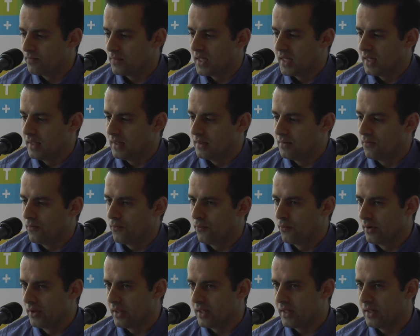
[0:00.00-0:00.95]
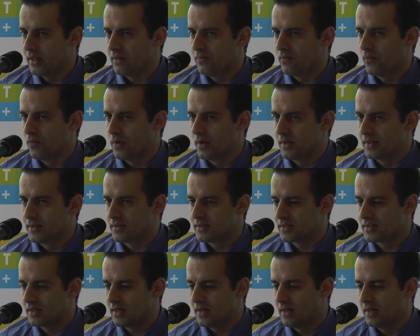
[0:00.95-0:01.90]
it really
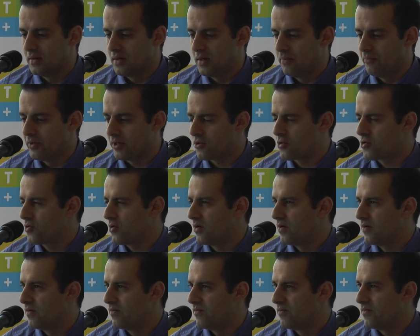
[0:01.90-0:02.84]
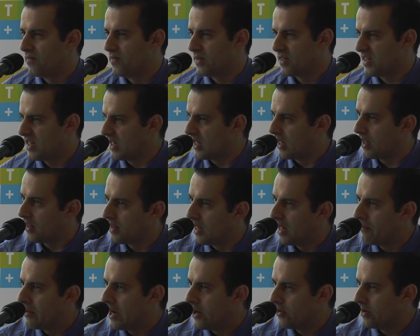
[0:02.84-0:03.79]
was a mixture of seeking
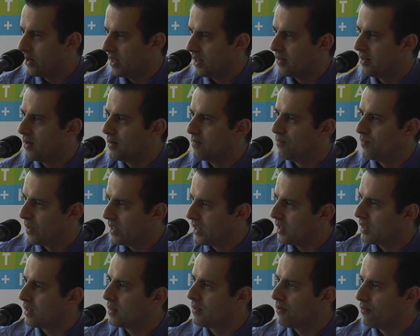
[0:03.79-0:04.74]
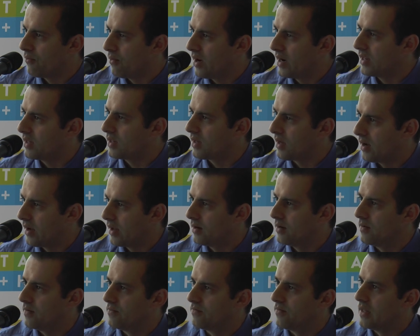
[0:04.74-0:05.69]
them out and then being in the right
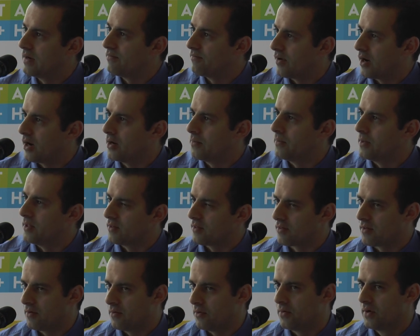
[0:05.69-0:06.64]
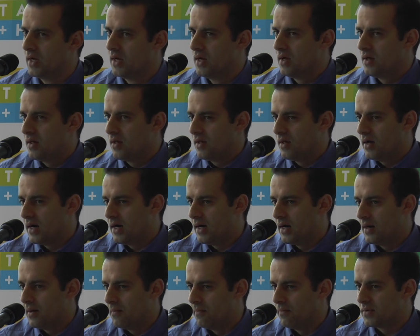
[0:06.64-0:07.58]
kind of environment. So
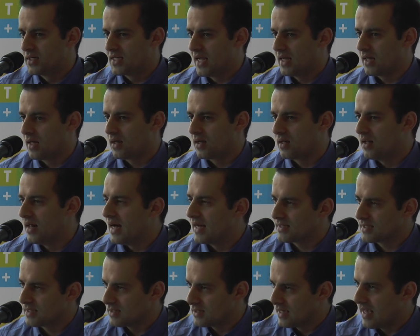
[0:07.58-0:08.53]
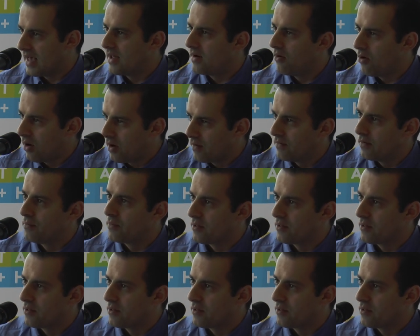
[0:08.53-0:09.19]
taking classes at Harvard